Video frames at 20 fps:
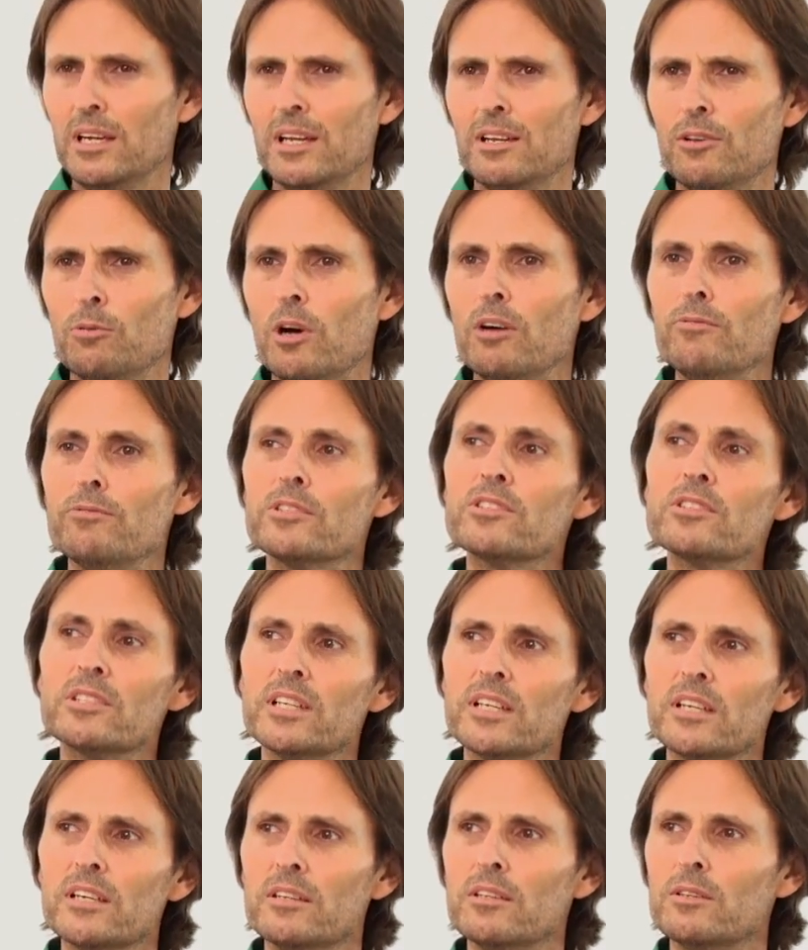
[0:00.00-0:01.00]
Now
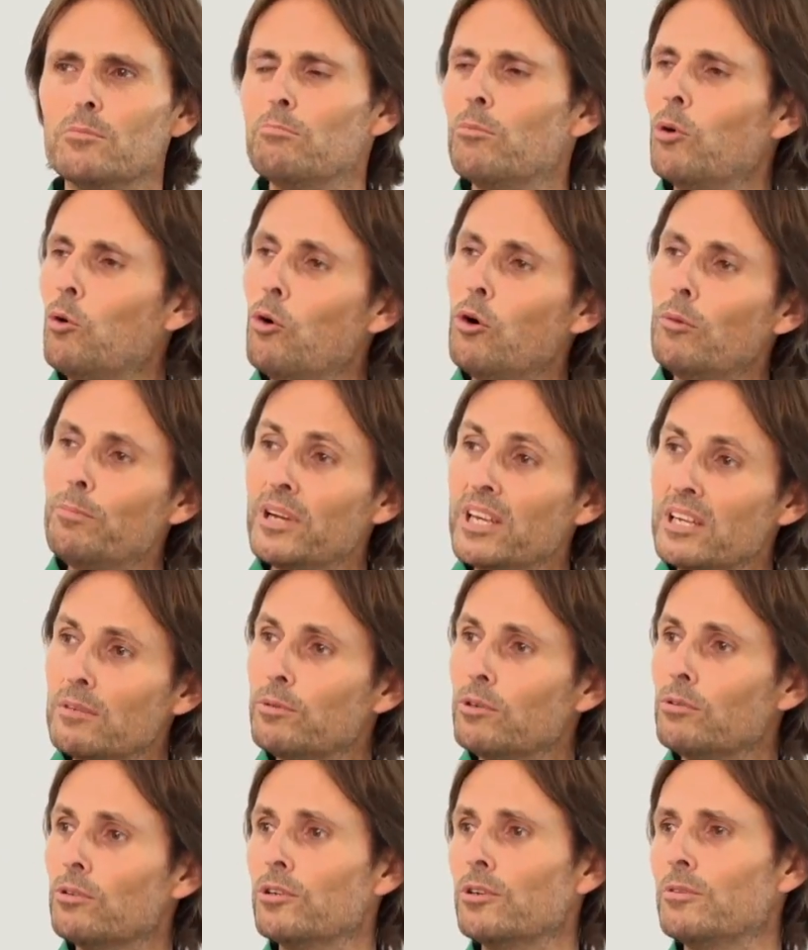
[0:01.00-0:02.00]
obviously, the more
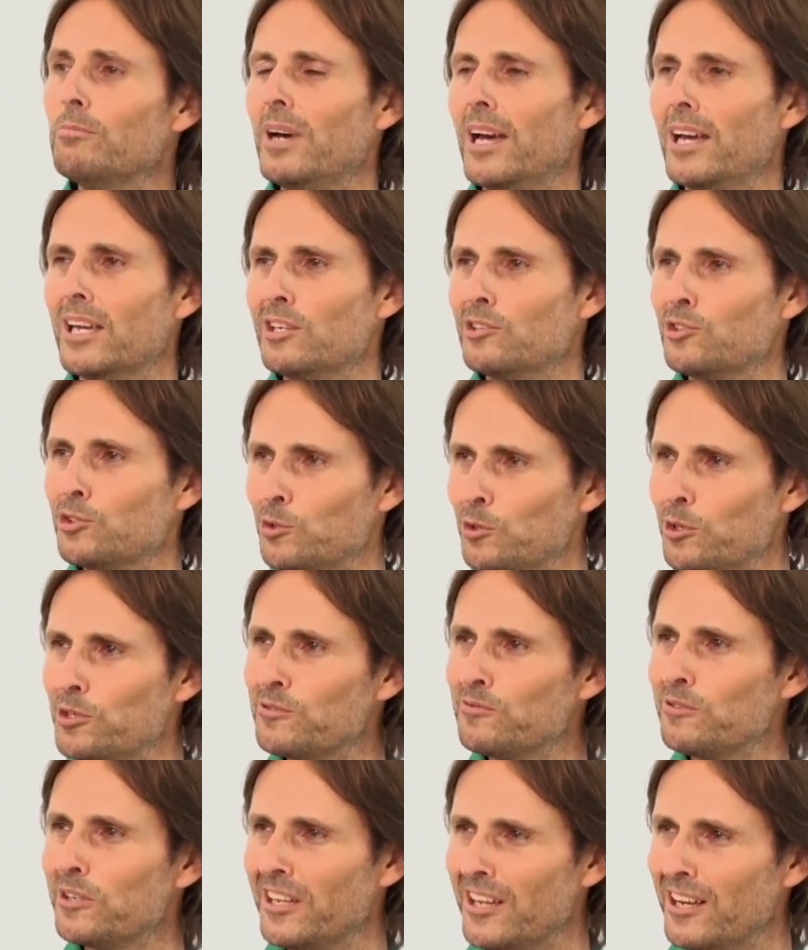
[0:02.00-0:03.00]
people who make a choice
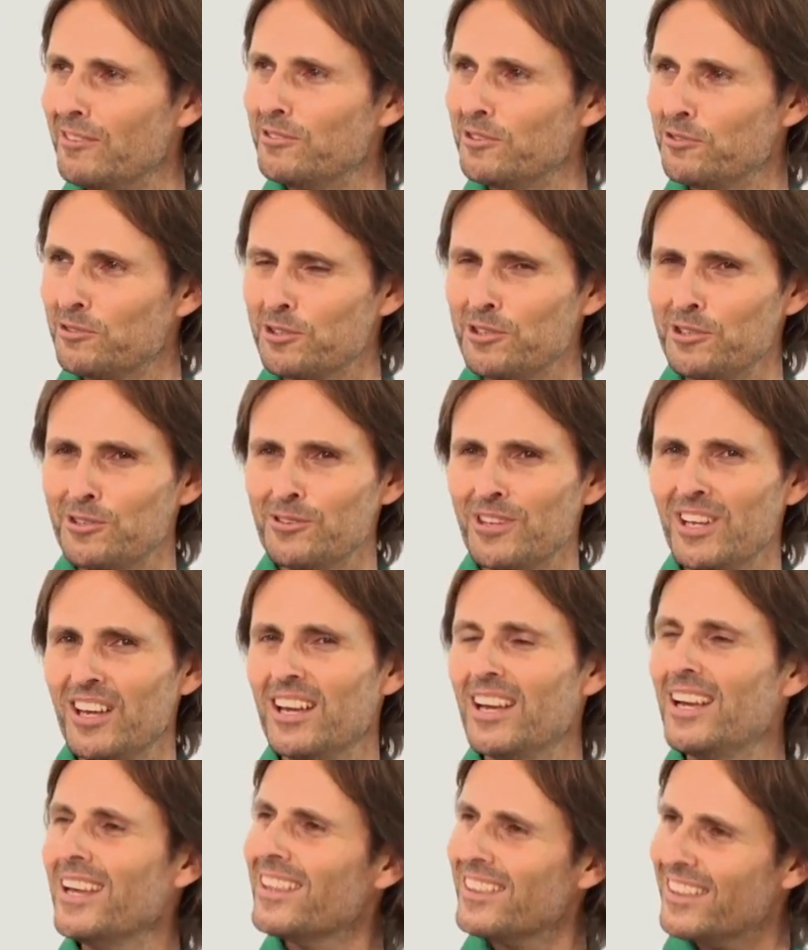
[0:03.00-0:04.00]
for love and truth,
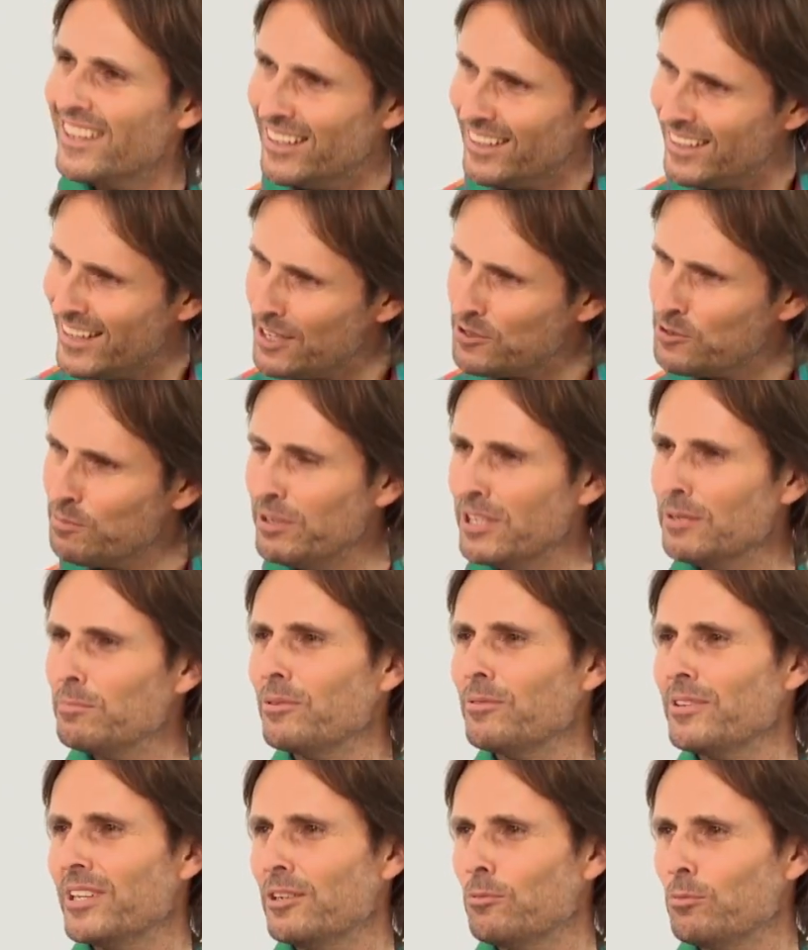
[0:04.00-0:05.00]
the less
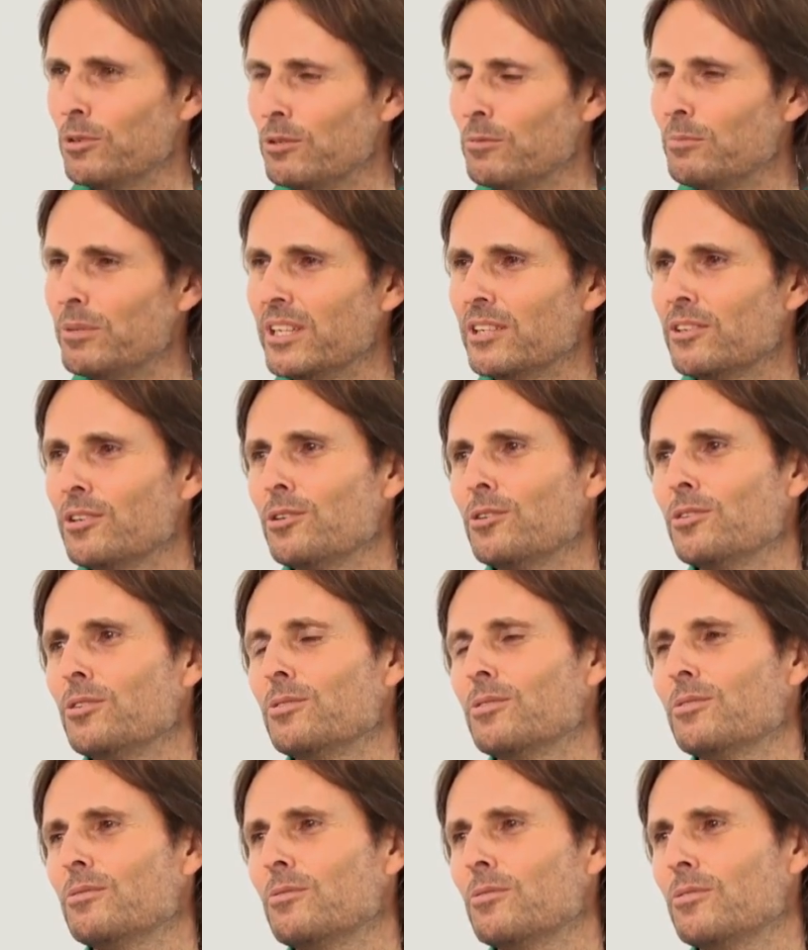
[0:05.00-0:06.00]
people there will be
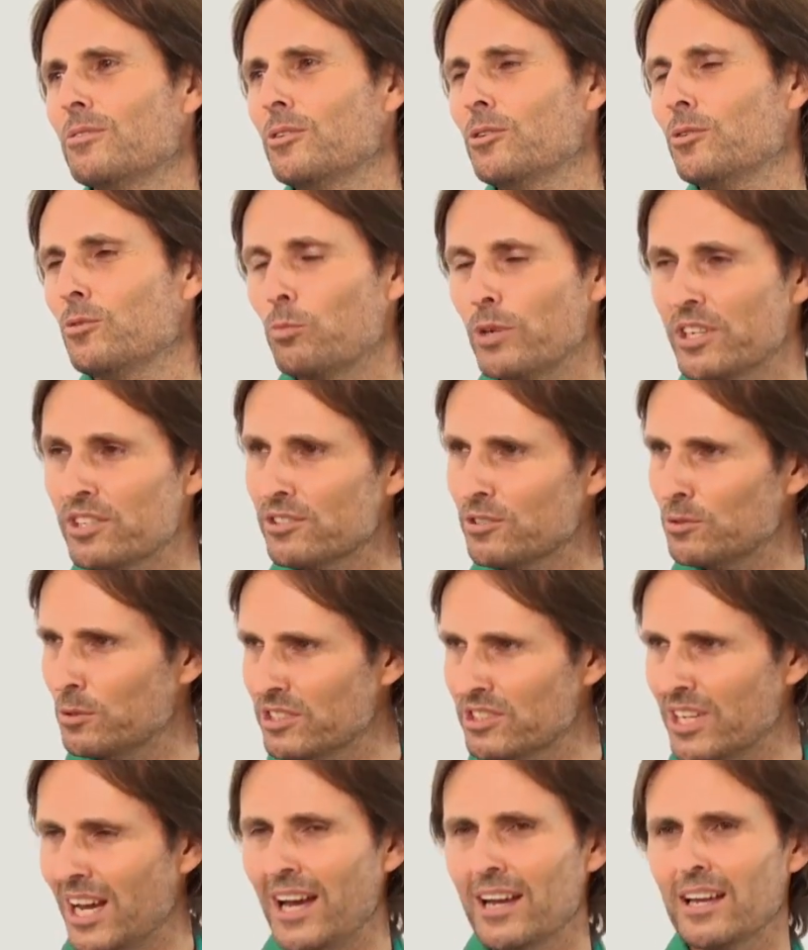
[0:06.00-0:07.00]
who wish to
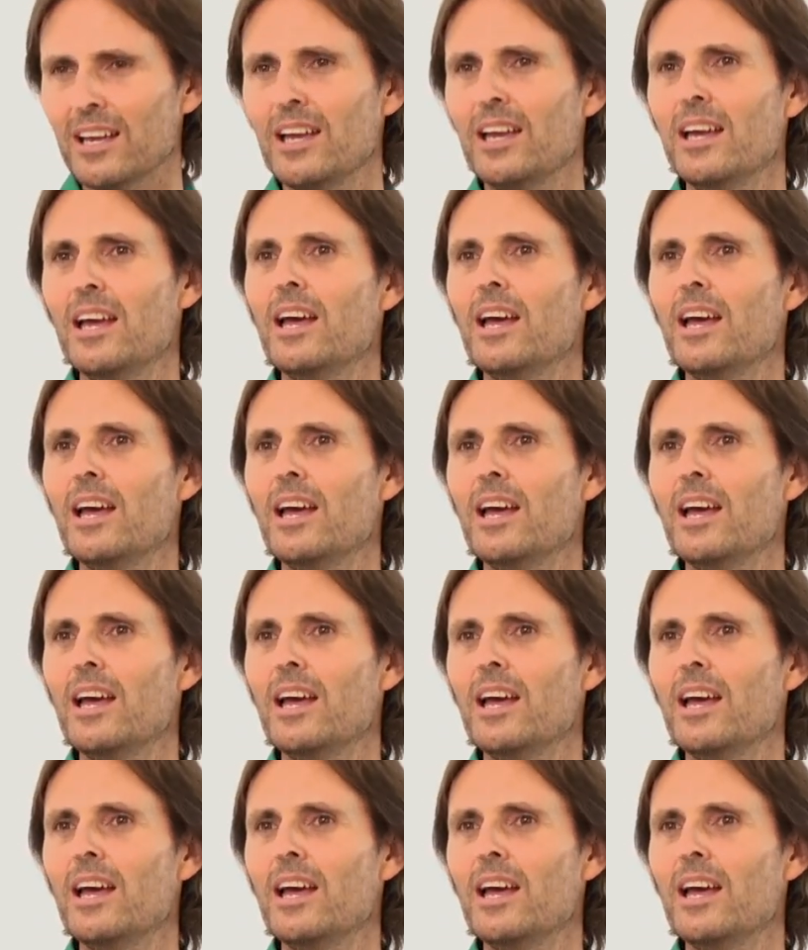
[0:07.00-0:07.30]
attack,